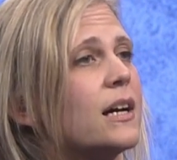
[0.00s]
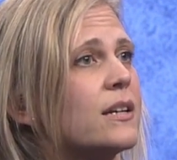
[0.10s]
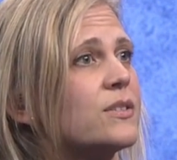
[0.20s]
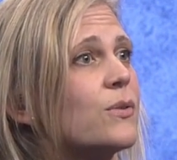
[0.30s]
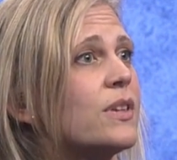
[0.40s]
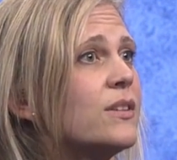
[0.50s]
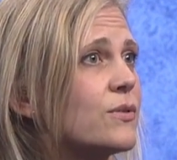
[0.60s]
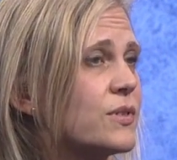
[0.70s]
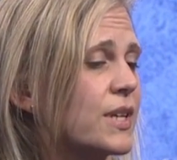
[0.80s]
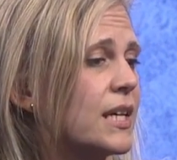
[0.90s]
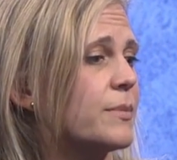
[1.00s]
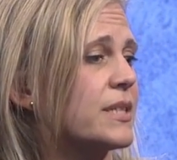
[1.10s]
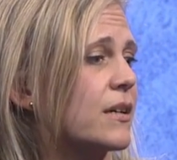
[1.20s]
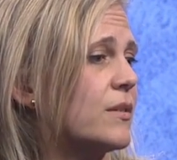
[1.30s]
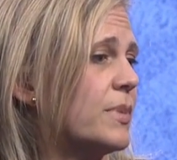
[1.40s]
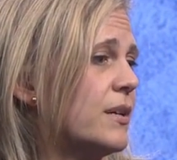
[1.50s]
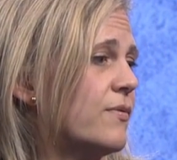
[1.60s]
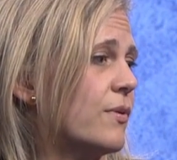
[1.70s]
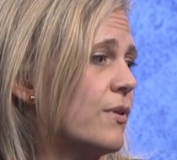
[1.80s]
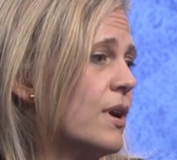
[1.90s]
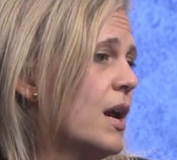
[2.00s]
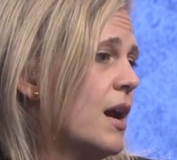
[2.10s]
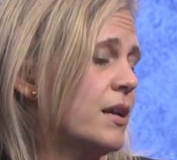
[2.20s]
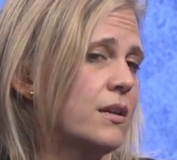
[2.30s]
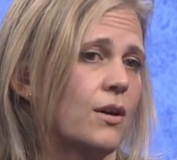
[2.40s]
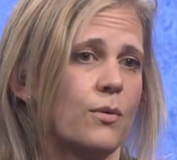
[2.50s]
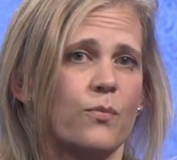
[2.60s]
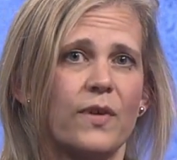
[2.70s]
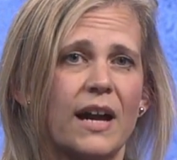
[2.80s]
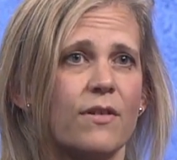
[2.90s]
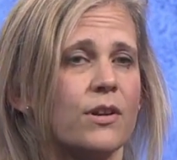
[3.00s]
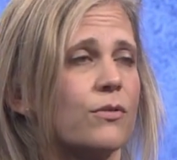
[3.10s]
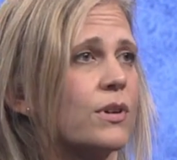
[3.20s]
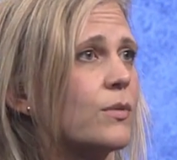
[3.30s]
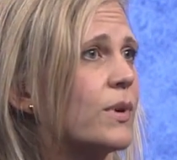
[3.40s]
So these are scams that could be for, you know, $500,